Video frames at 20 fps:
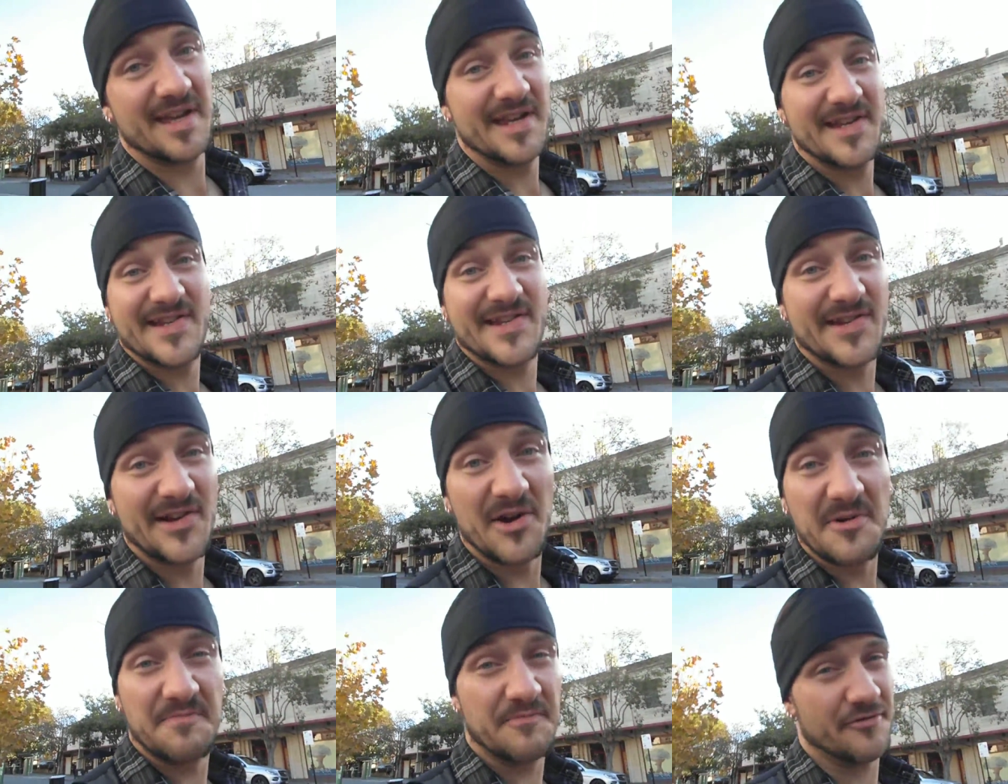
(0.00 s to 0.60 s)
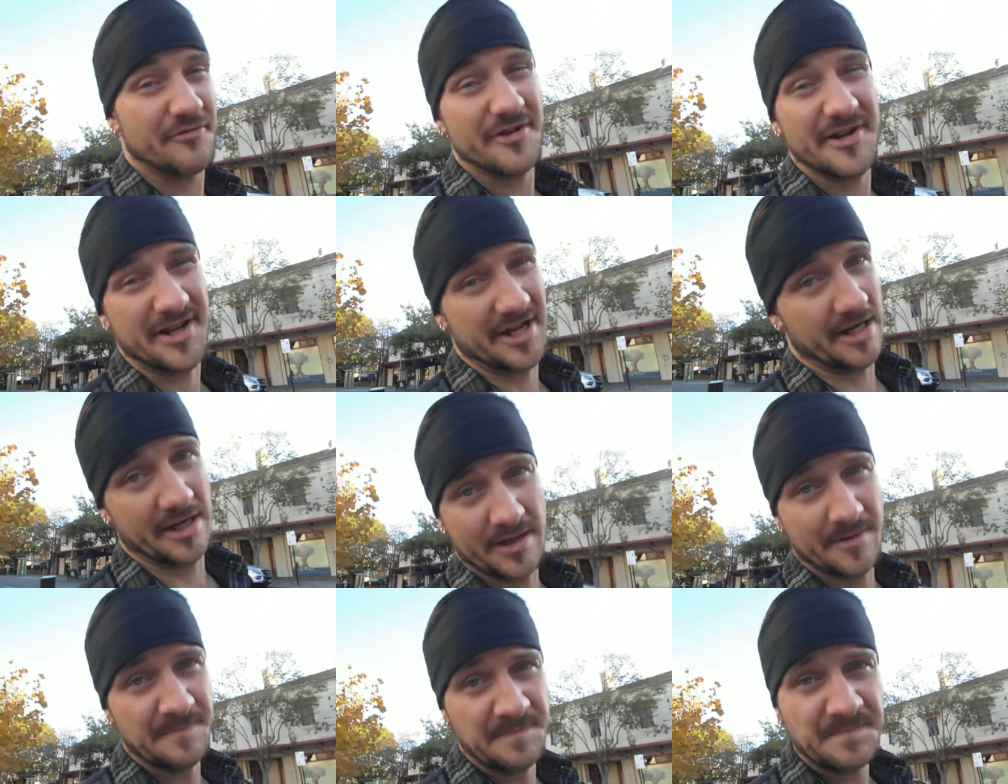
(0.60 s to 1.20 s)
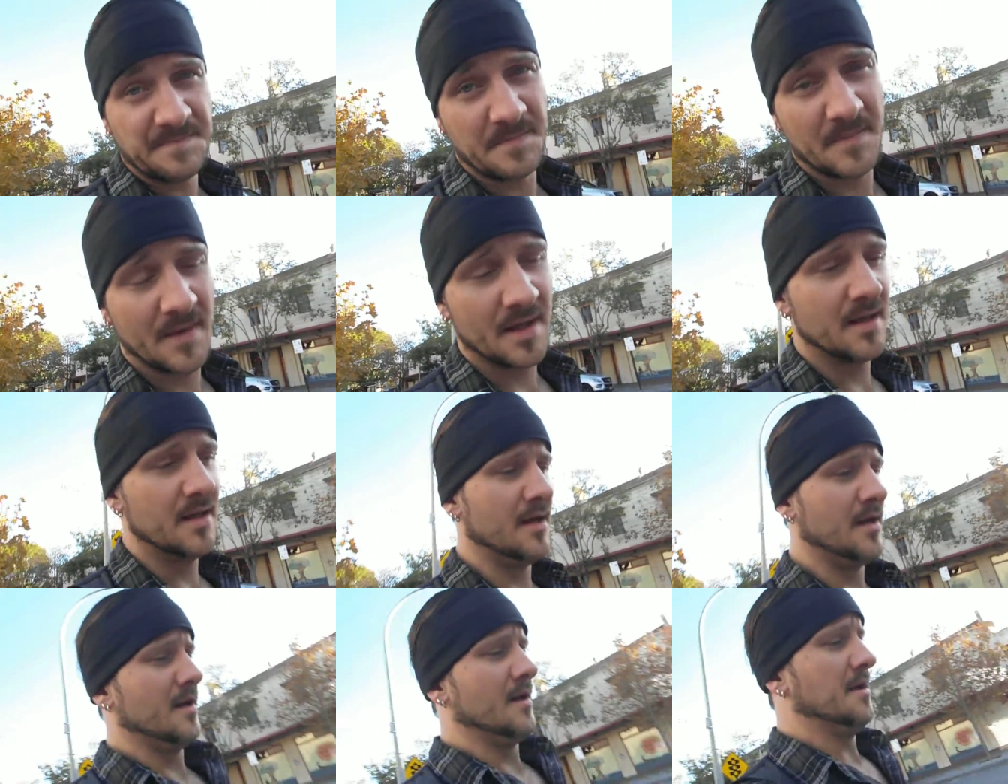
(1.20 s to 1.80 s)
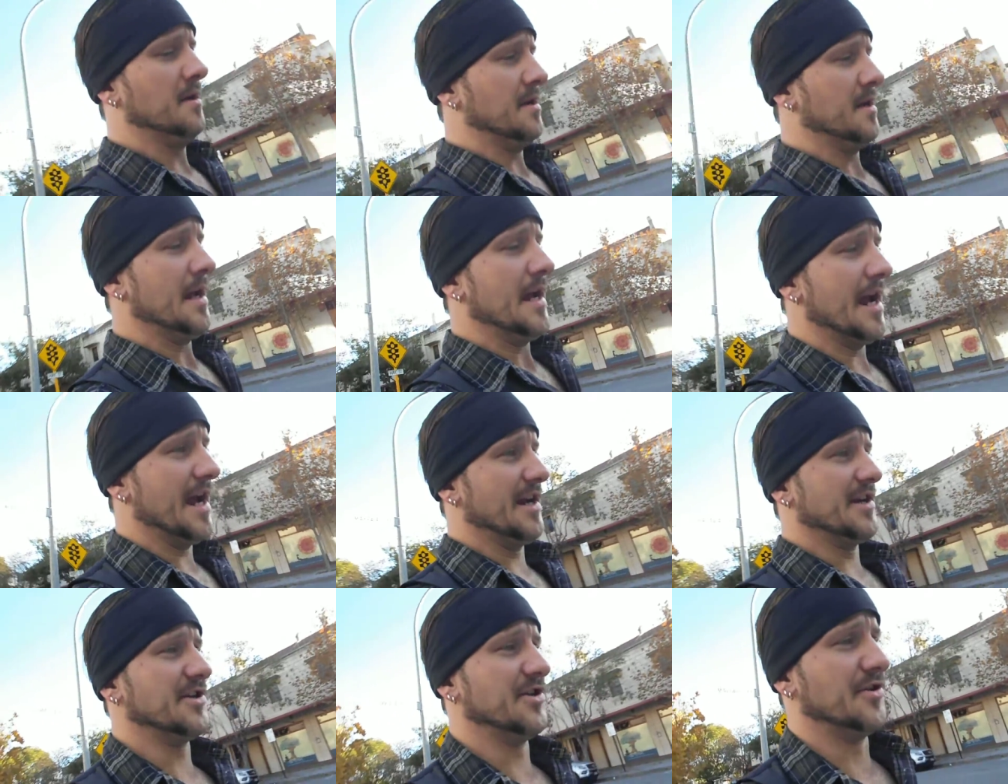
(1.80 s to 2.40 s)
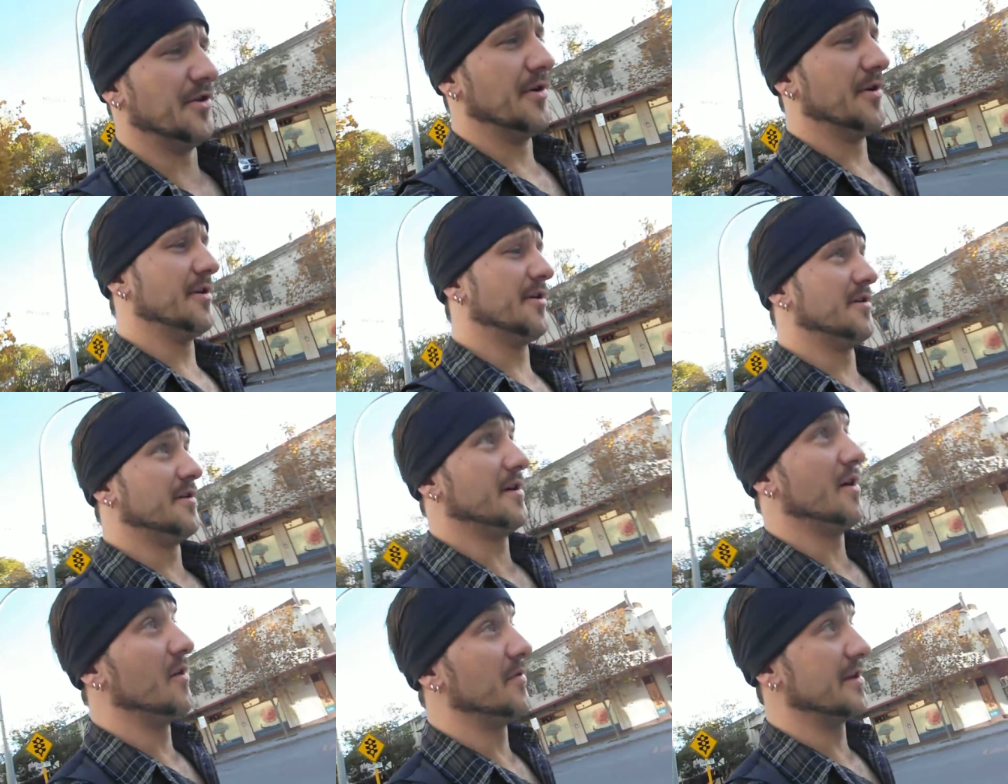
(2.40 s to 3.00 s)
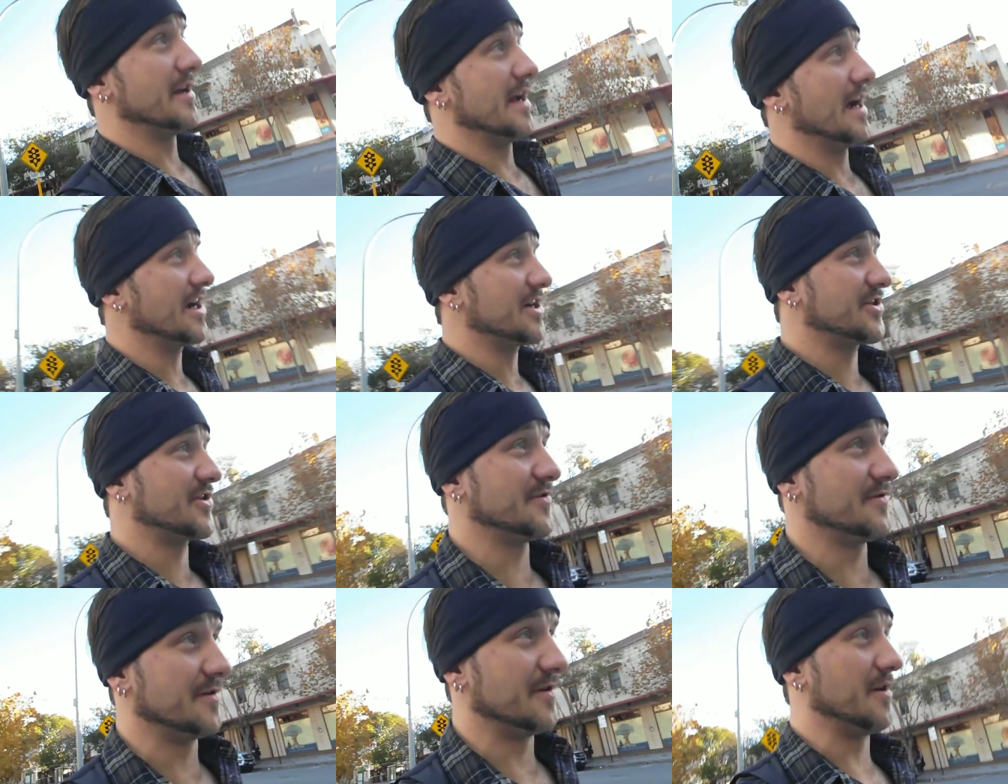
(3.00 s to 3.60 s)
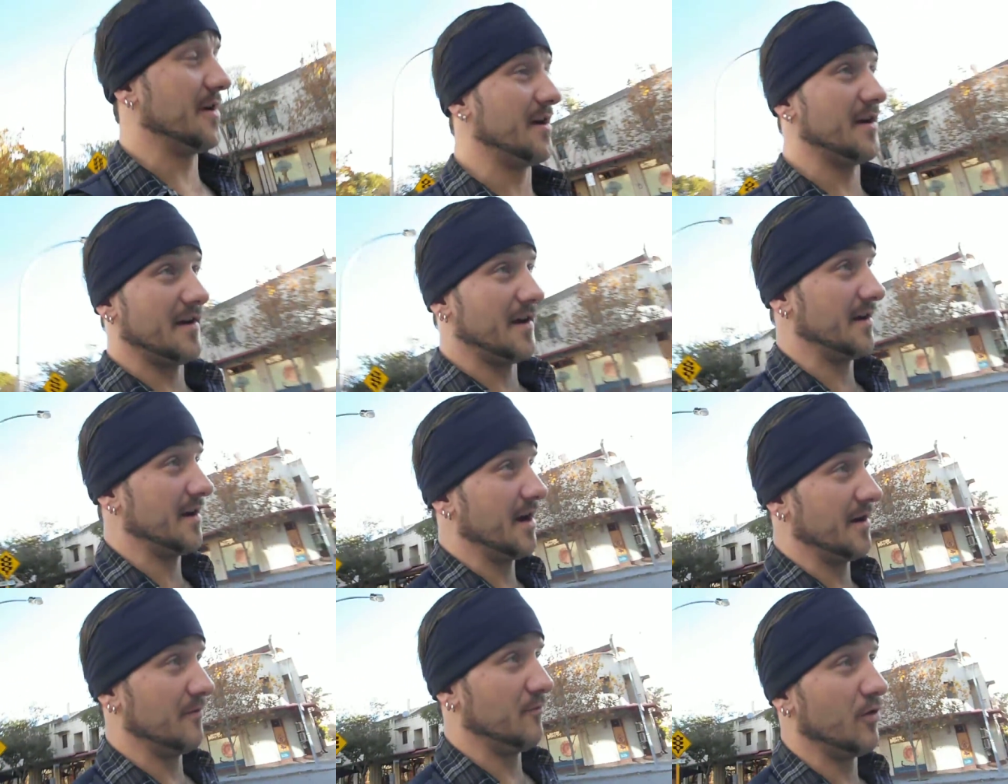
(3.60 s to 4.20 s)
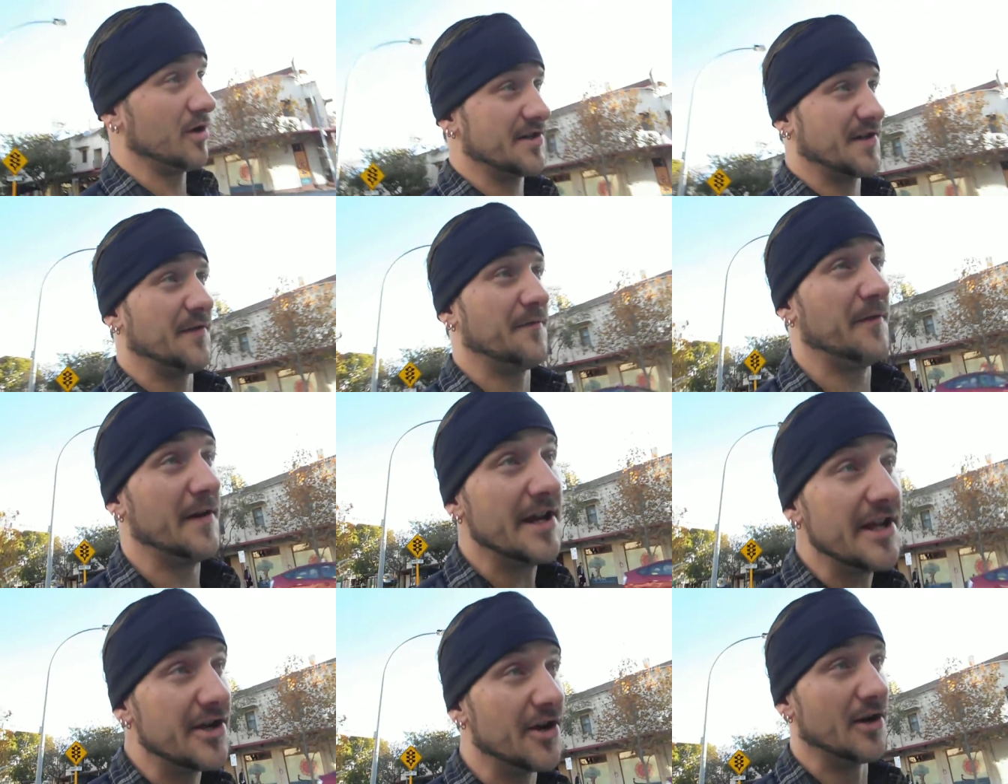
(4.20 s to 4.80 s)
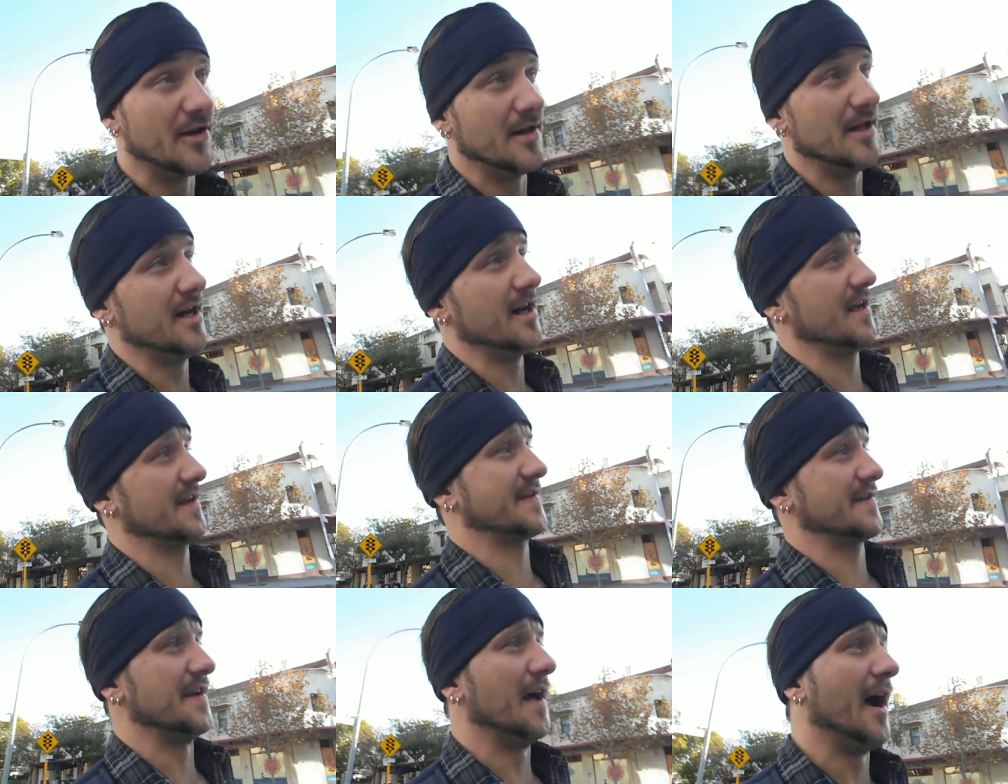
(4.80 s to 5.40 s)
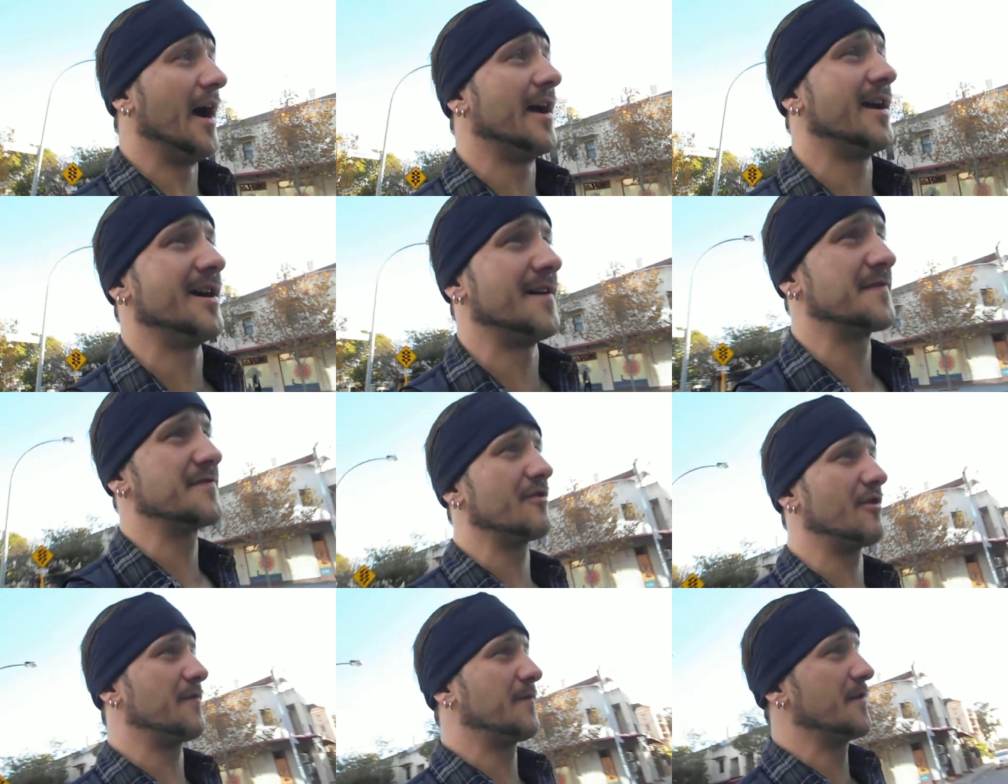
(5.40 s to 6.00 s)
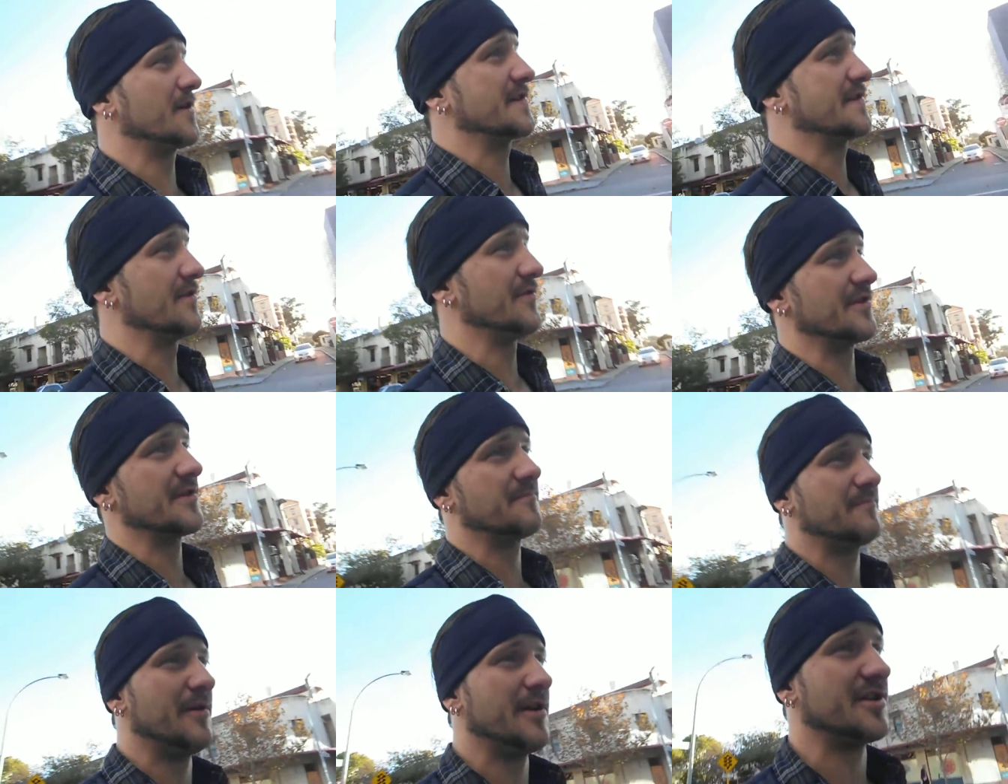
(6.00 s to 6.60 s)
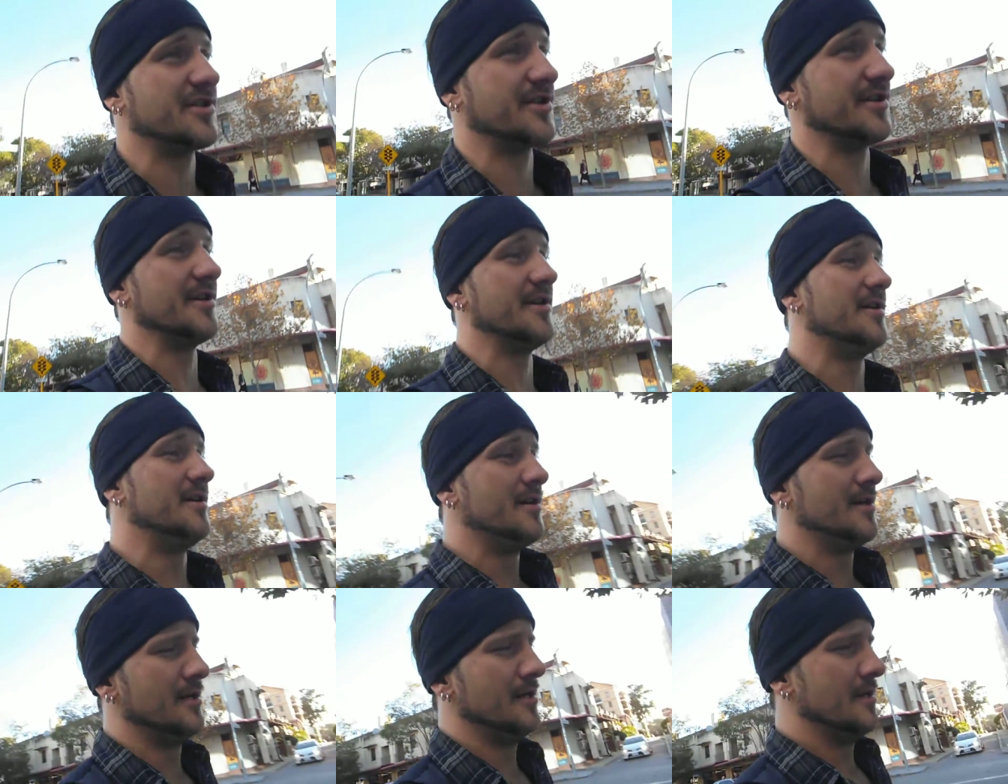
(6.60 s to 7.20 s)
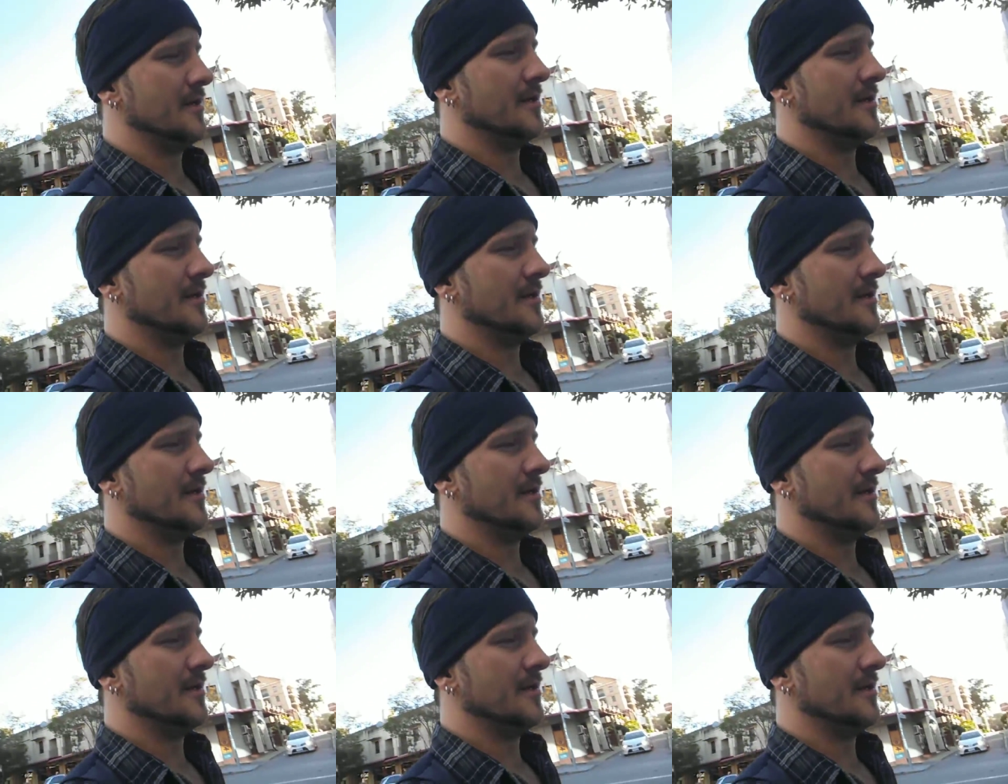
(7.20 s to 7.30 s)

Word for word: he's so pretty. And you know, on the actual, I, I watched a video last night after I first saw this picture